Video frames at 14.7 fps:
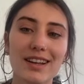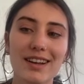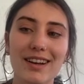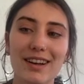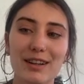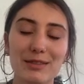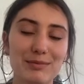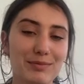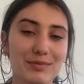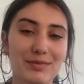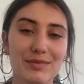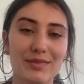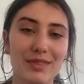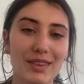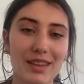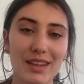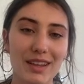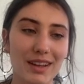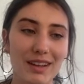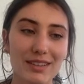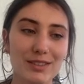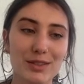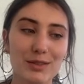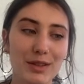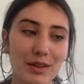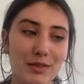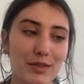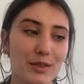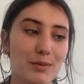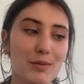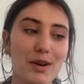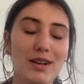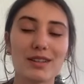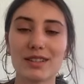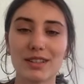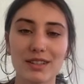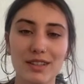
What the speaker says: to different ones